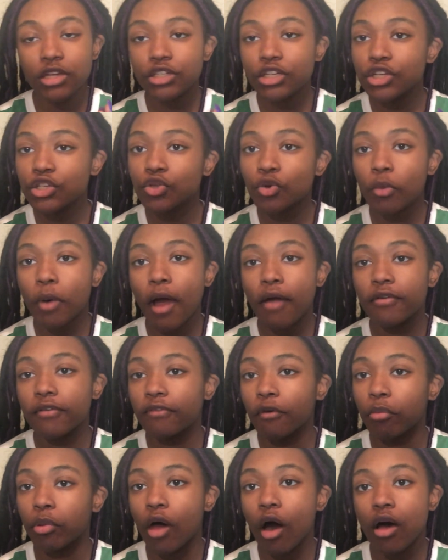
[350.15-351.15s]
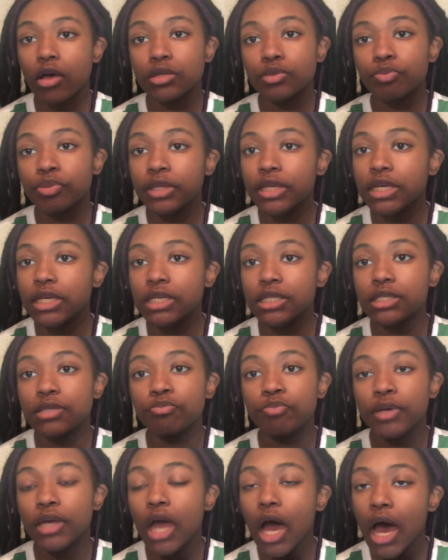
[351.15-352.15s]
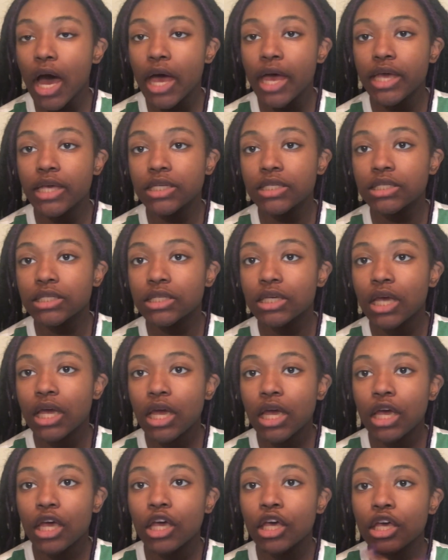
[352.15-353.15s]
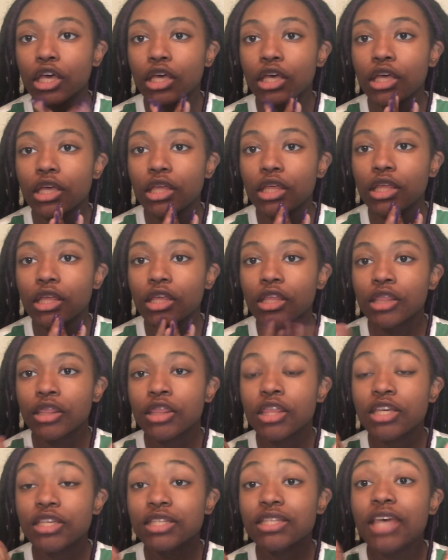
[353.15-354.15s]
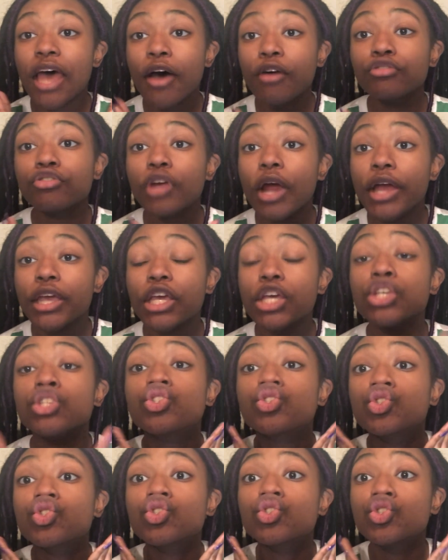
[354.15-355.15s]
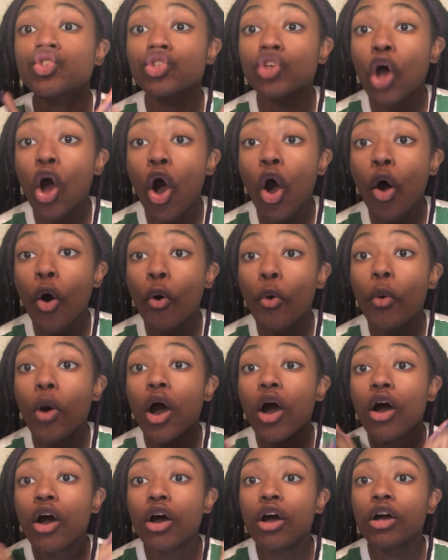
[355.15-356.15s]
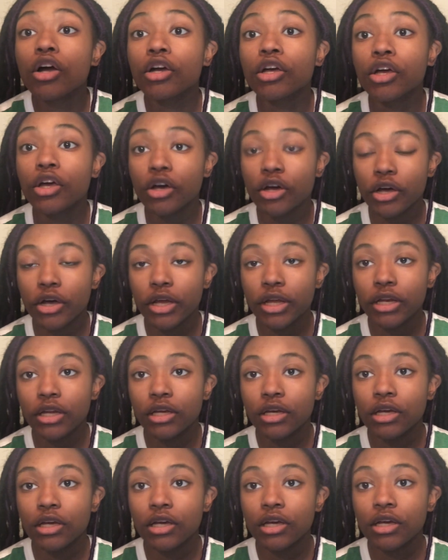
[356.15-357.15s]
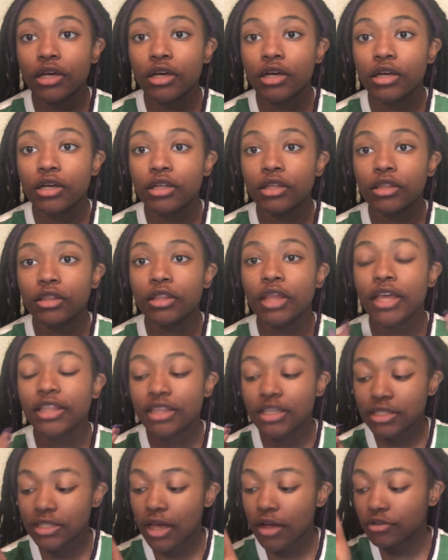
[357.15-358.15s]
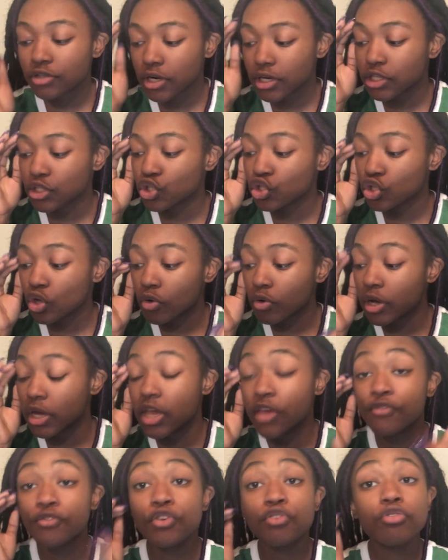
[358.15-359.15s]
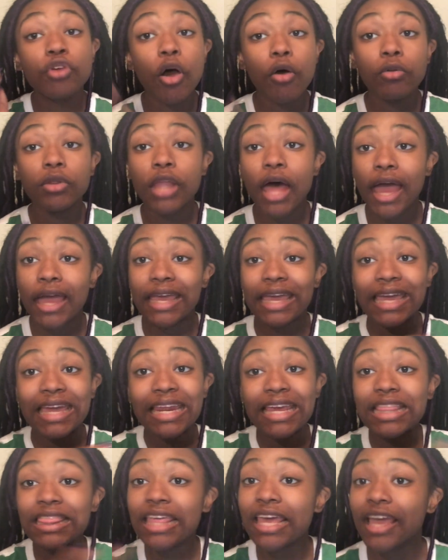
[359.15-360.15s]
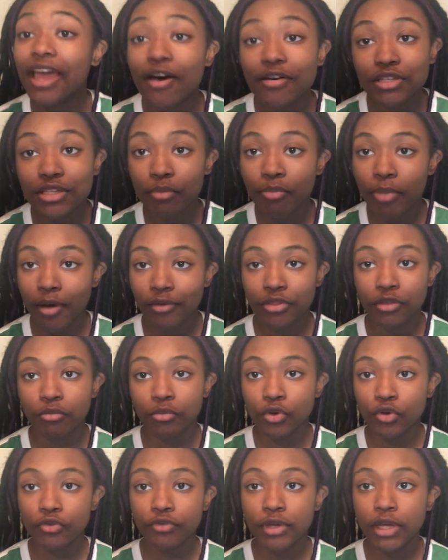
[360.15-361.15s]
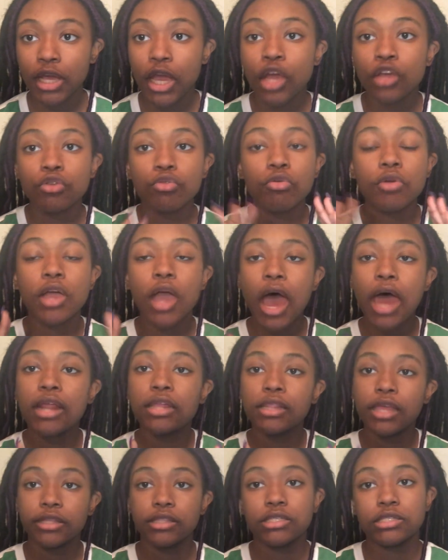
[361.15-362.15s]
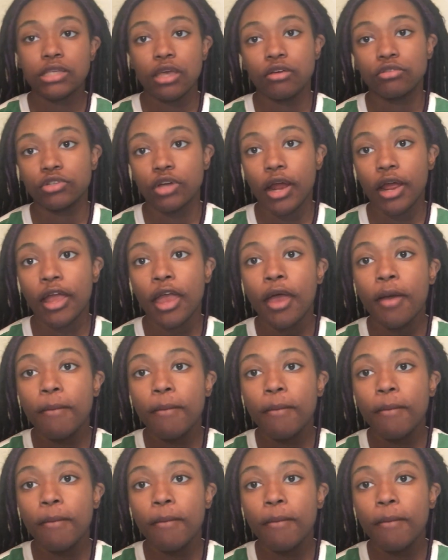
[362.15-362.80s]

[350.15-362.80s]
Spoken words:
just a round of applause, please, because the soundtrack is so good. Like, the soundtrack is so good. If you don't like anything else about the movie, you gotta like the soundtrack,